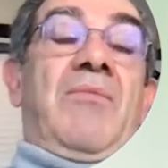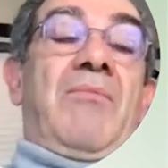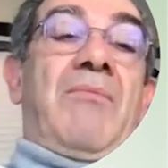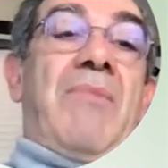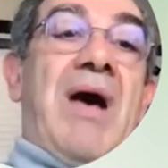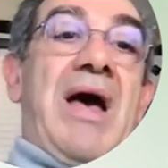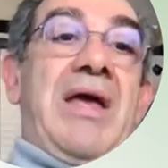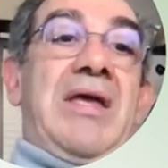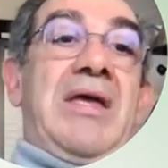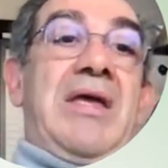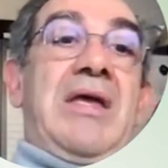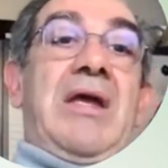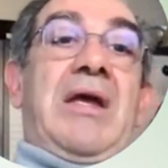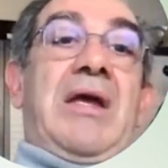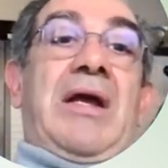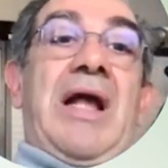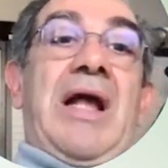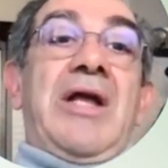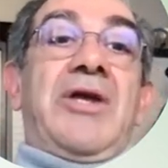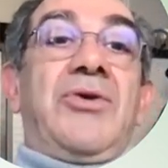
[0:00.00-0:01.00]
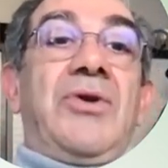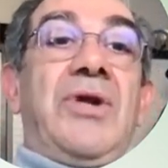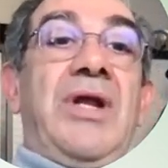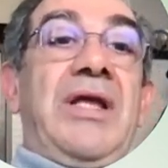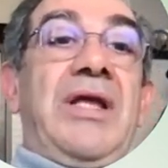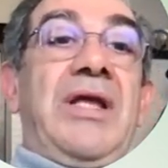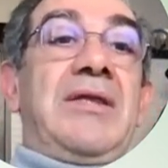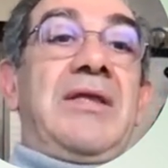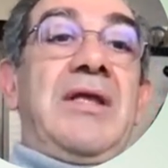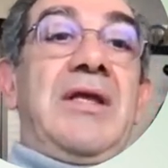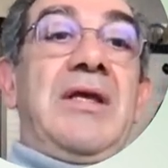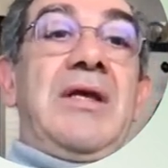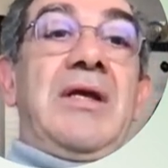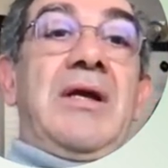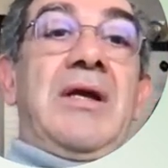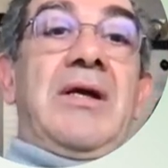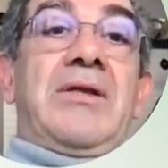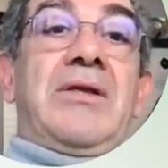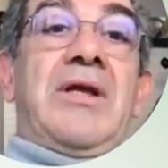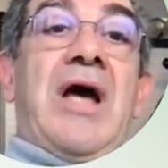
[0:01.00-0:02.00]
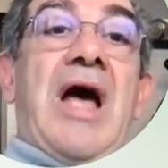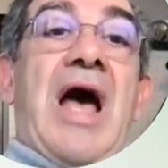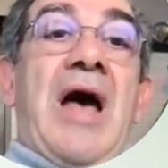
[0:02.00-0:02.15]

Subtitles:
by calculating the